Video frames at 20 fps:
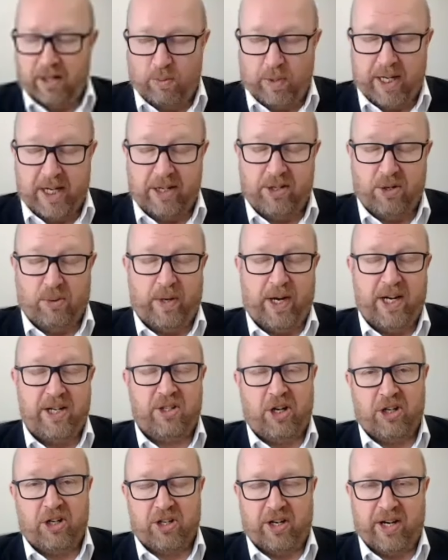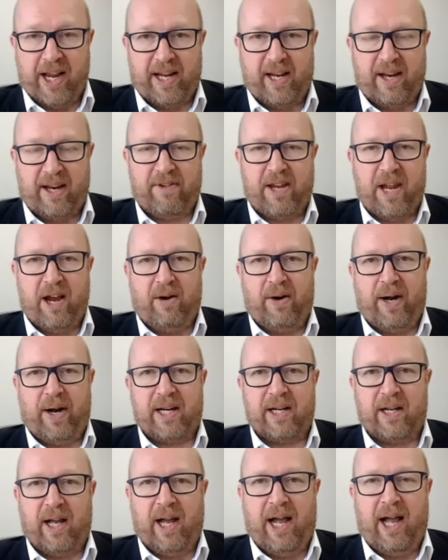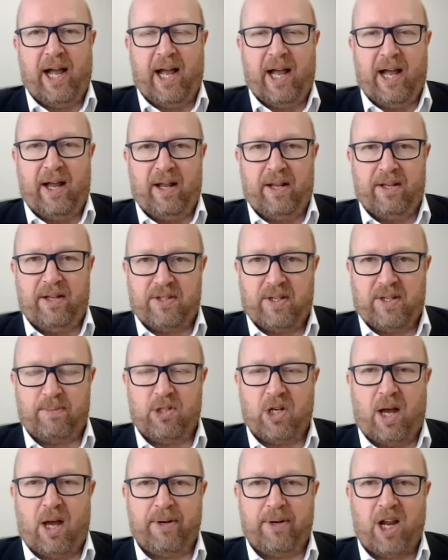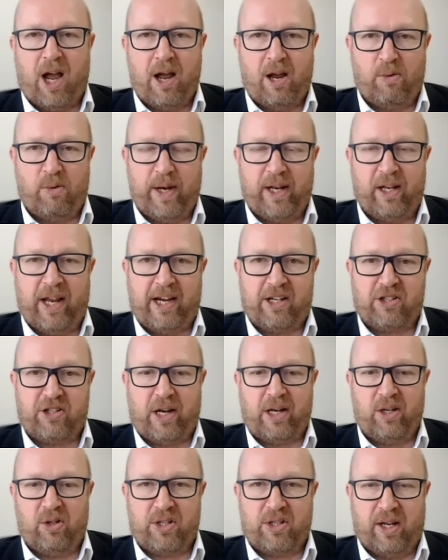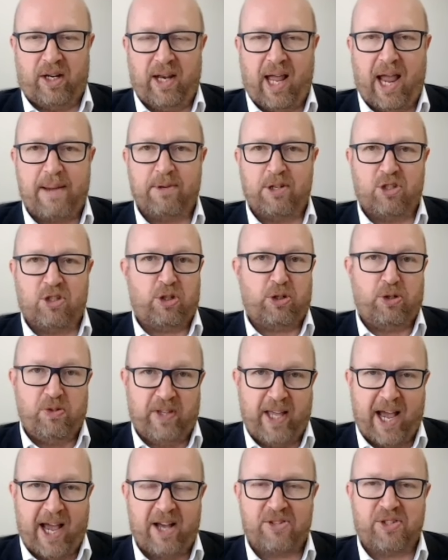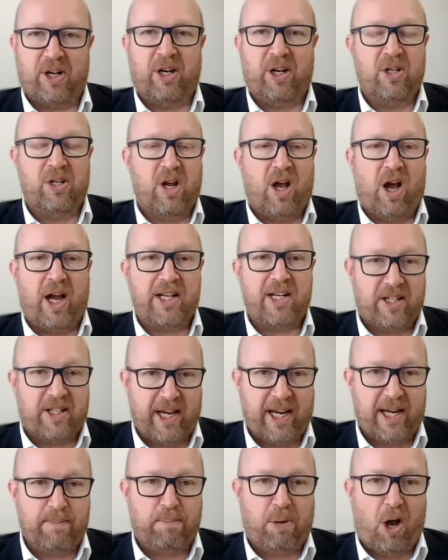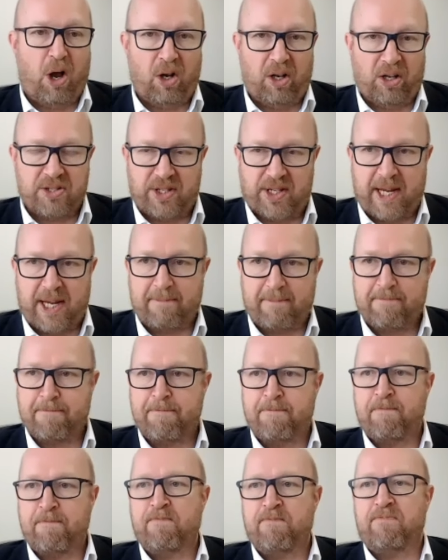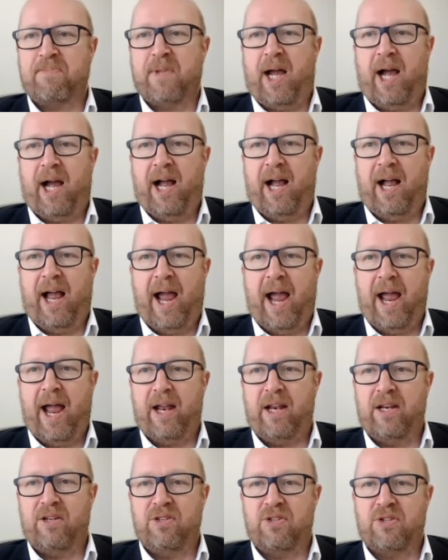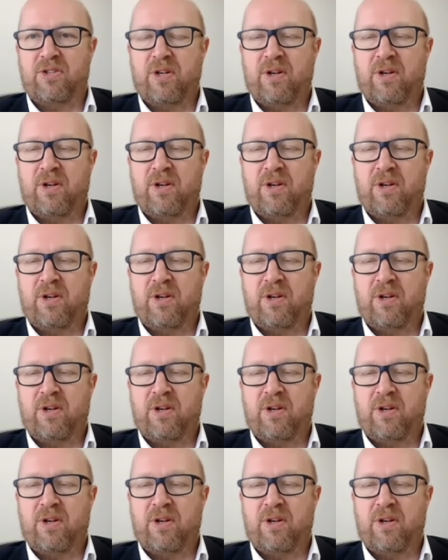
We did some research on negative gearing uh, some time ago. We actually looked at Labor's 2019 policy, uh, and